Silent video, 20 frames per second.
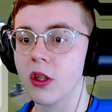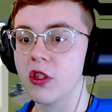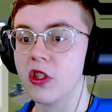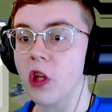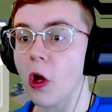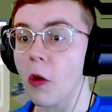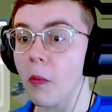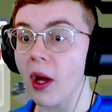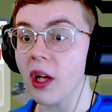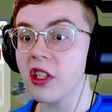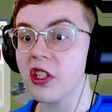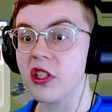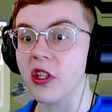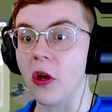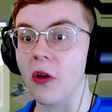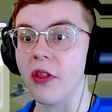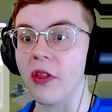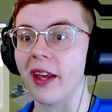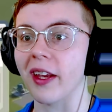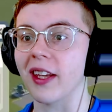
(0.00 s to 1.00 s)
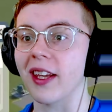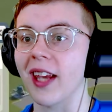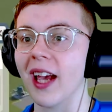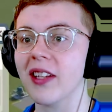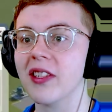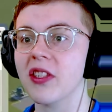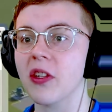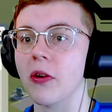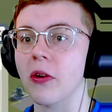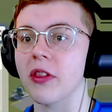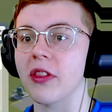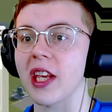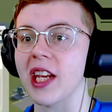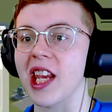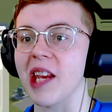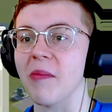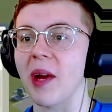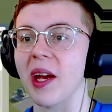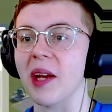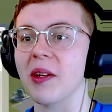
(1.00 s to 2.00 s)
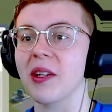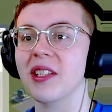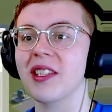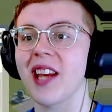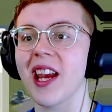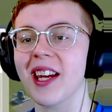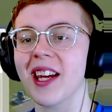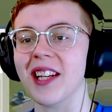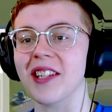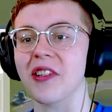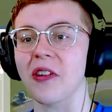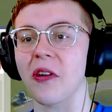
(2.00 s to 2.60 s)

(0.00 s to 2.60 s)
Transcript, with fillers: So much so that guests are thinking my tickets are